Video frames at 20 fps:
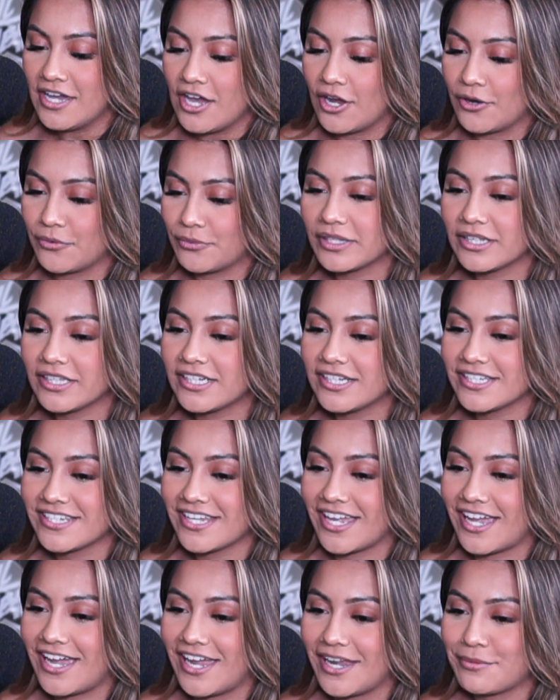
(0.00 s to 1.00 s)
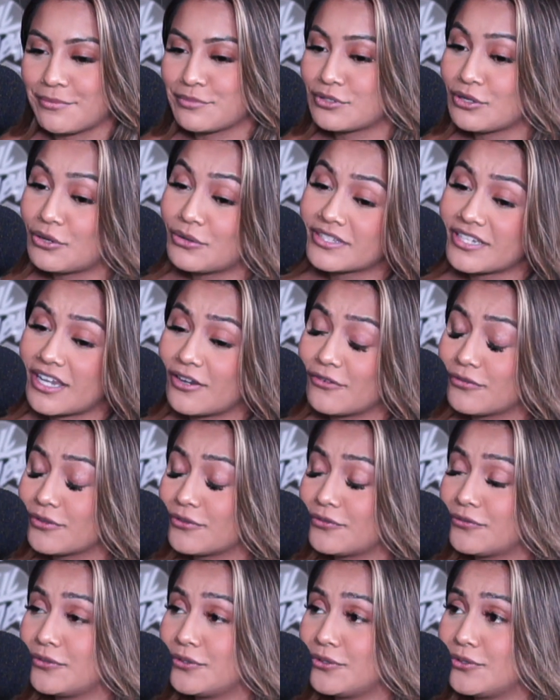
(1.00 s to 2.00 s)
a really good time. I'm so excited for the
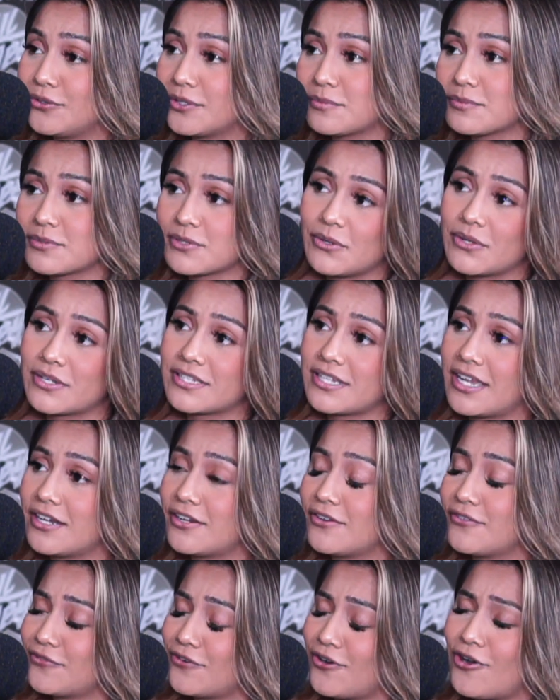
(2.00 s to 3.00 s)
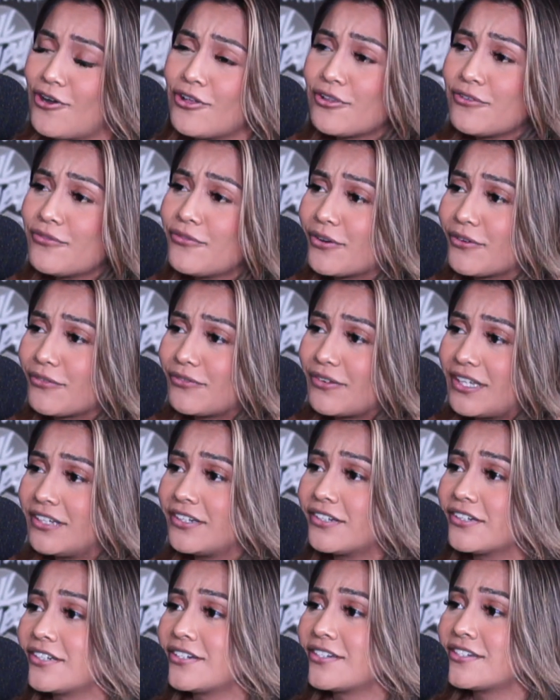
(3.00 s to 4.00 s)
food. I'm so excited for all of our
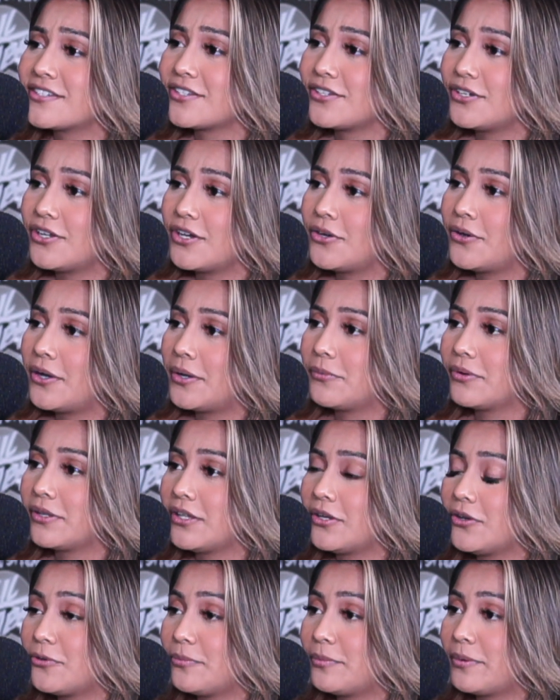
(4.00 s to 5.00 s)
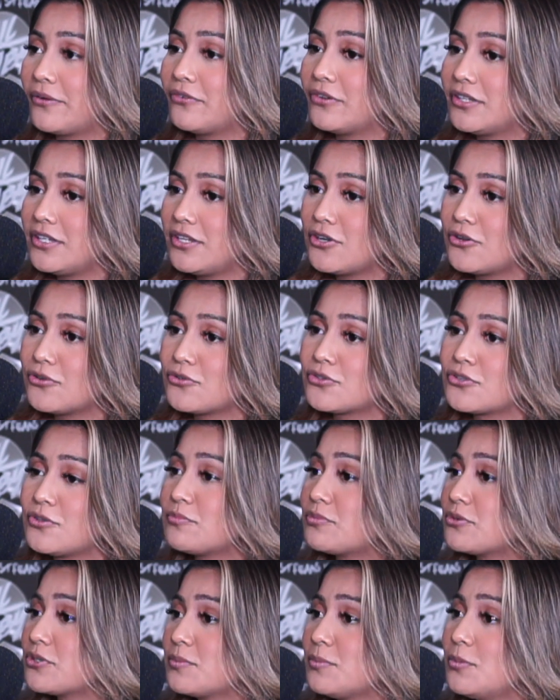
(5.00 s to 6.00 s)
vendors. You know, I really hope everything goes
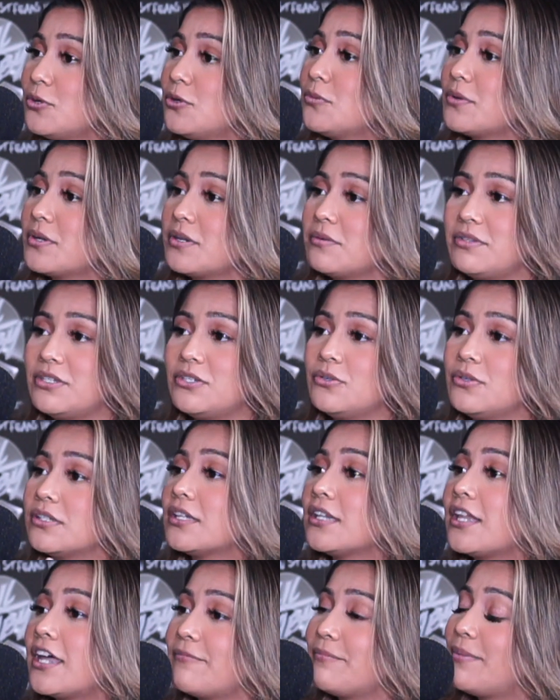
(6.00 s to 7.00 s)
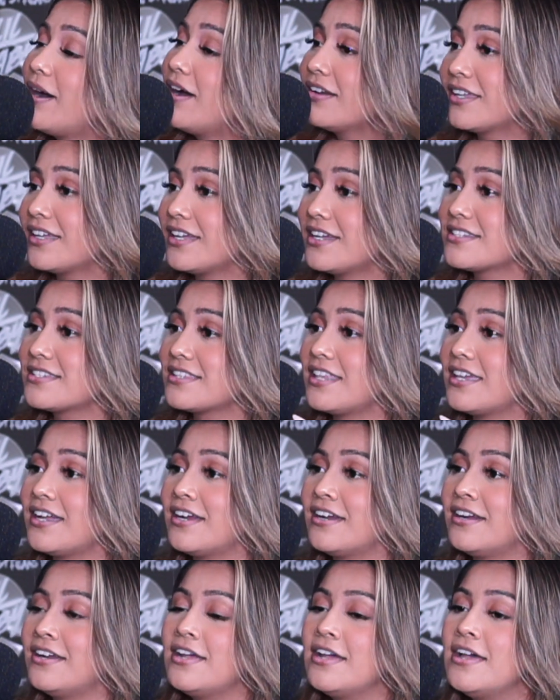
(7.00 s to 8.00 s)
super smooth. We're gonna be doing a live podcast
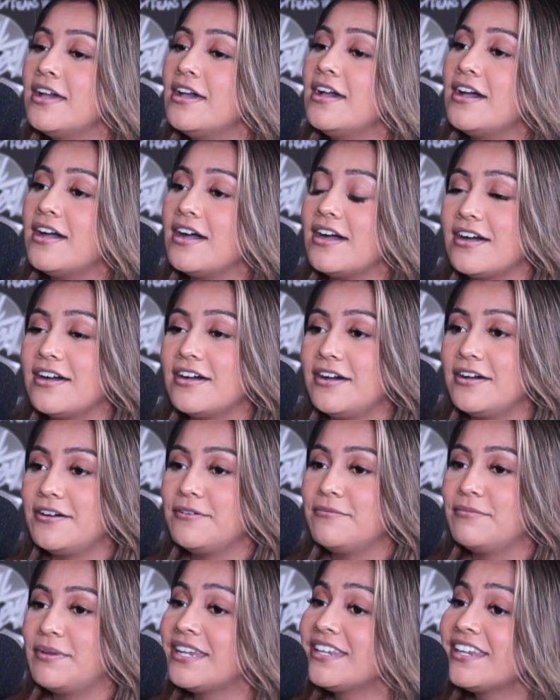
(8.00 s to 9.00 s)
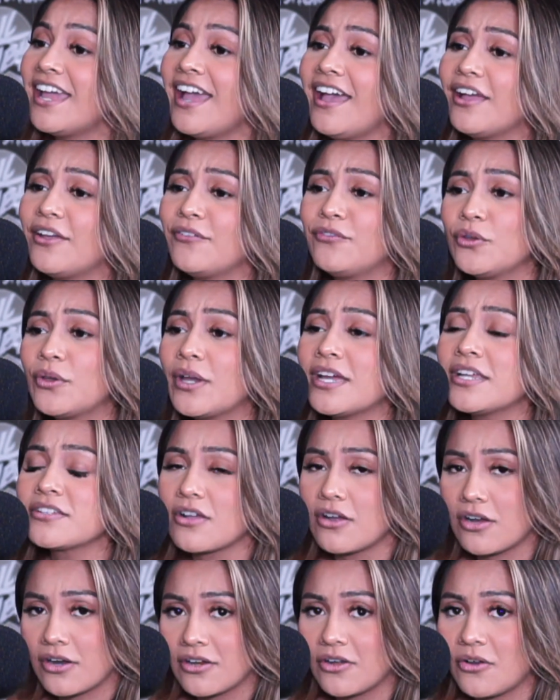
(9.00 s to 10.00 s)
there. And yeah, if you guys
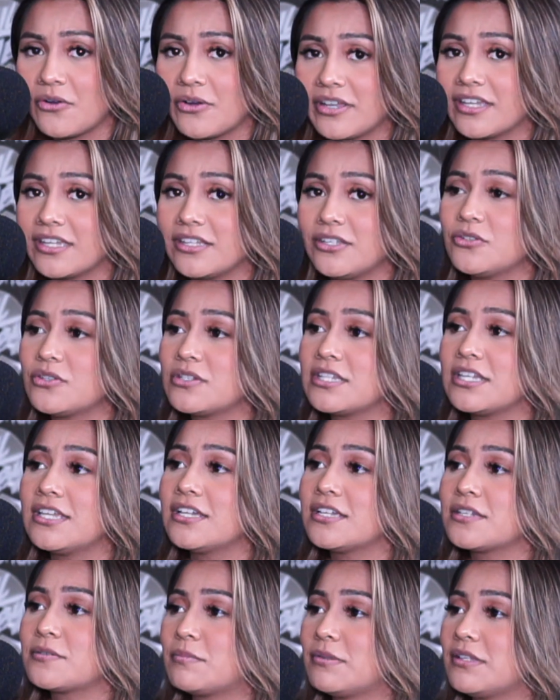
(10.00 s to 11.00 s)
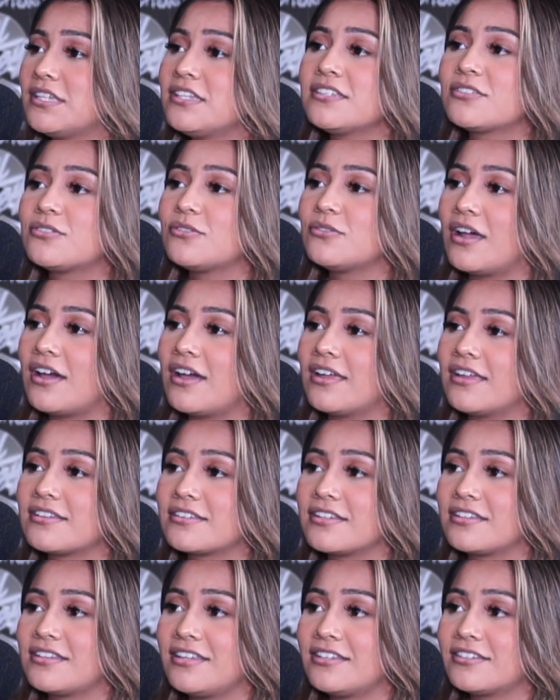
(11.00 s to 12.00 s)
are going and you see us, please do not
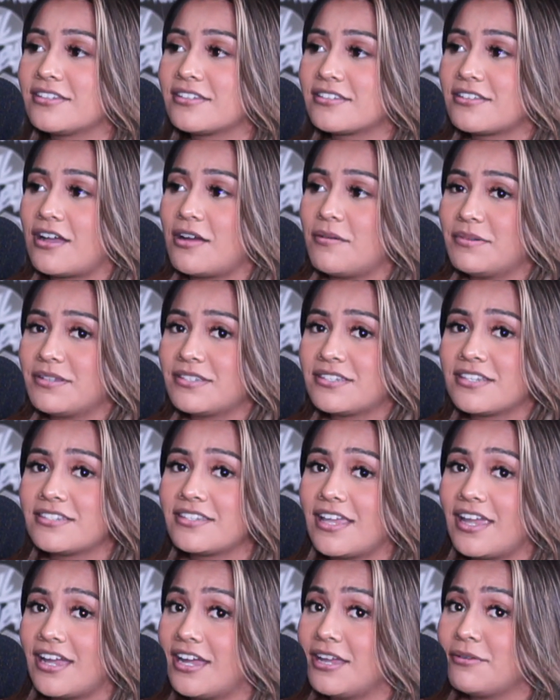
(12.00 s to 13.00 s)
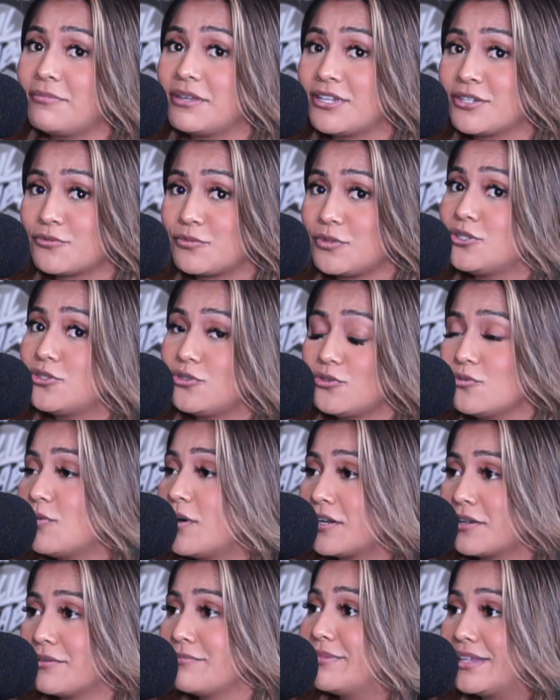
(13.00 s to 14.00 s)
hesitate to stop us to say hi, because we do want
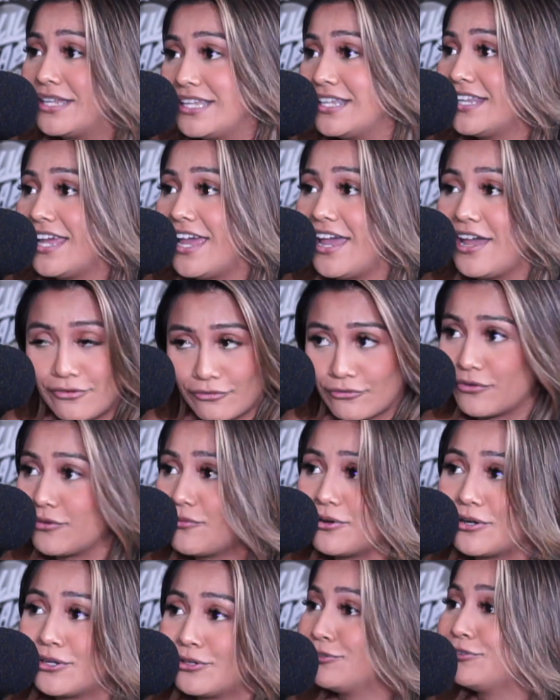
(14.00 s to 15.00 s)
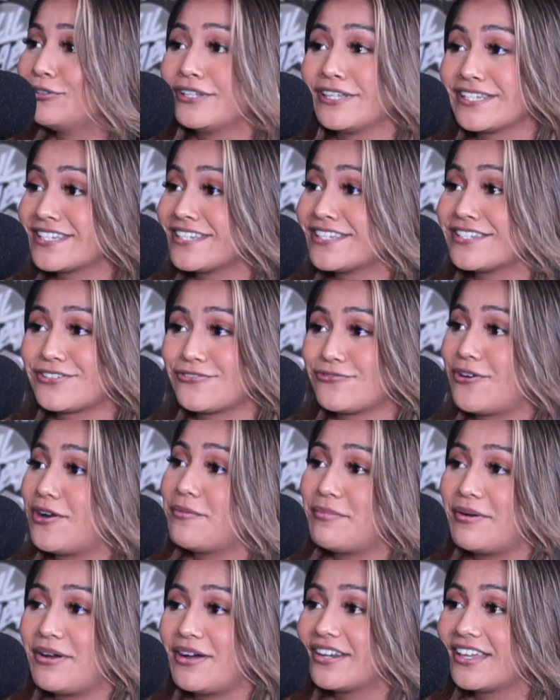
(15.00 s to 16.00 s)
to meet everyone who listens to our
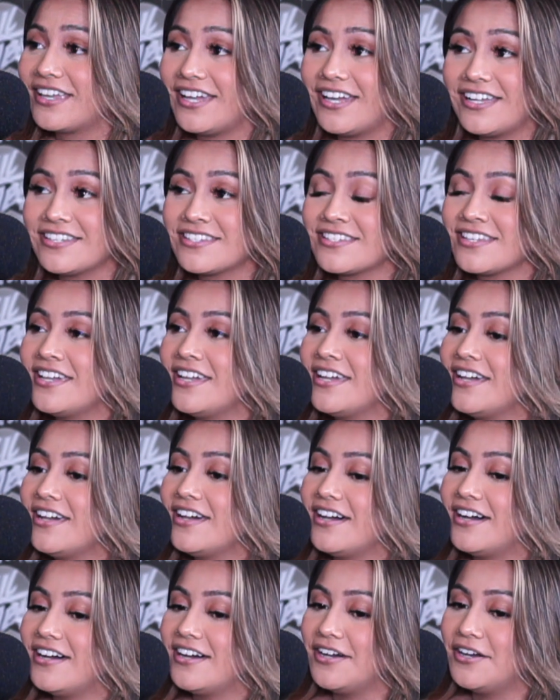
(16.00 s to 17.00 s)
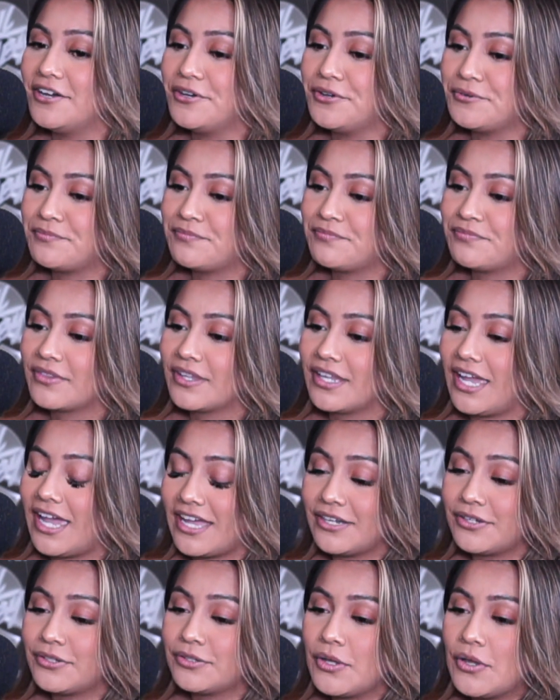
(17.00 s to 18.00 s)
podcast. Yeah.
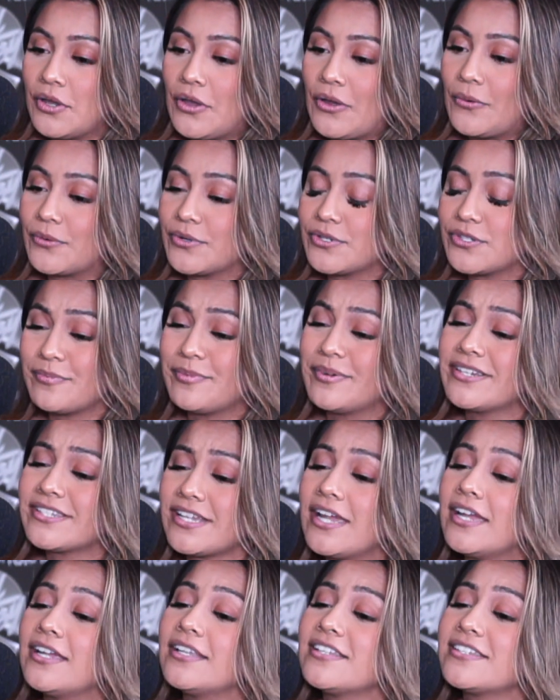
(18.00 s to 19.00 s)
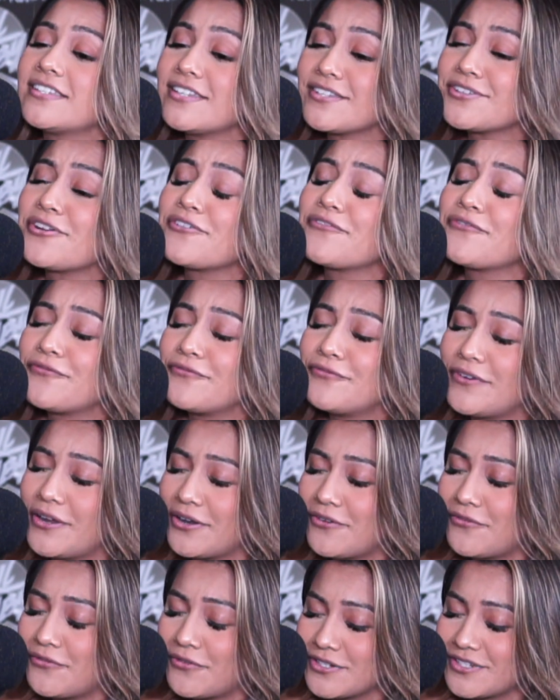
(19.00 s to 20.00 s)
And we're super excited. This is our very
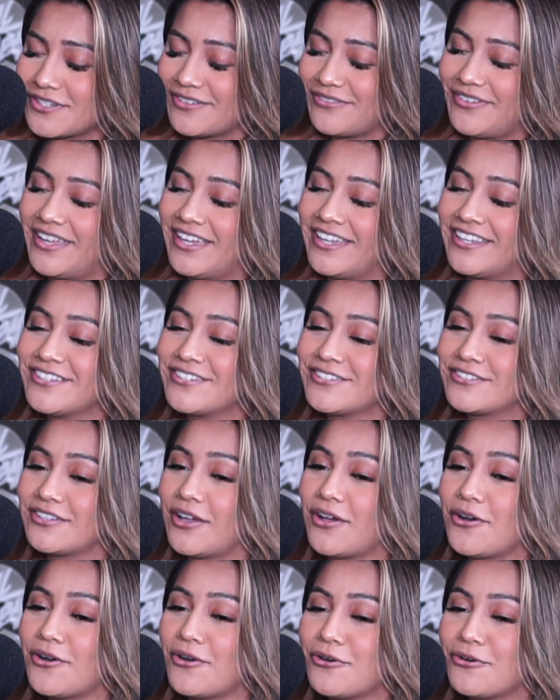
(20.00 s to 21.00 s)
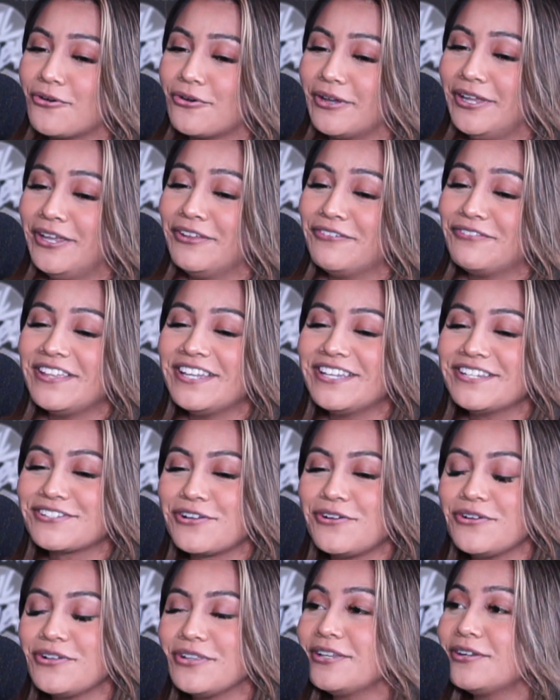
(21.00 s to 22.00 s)
first event, so if things
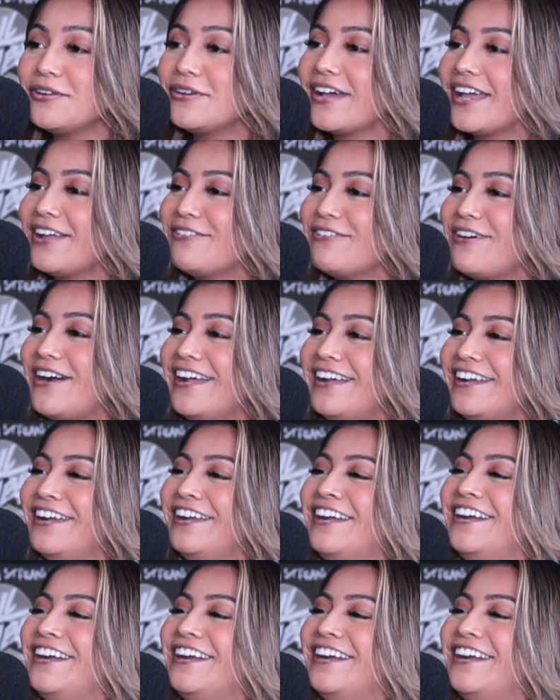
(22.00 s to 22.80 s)
go a little haywire,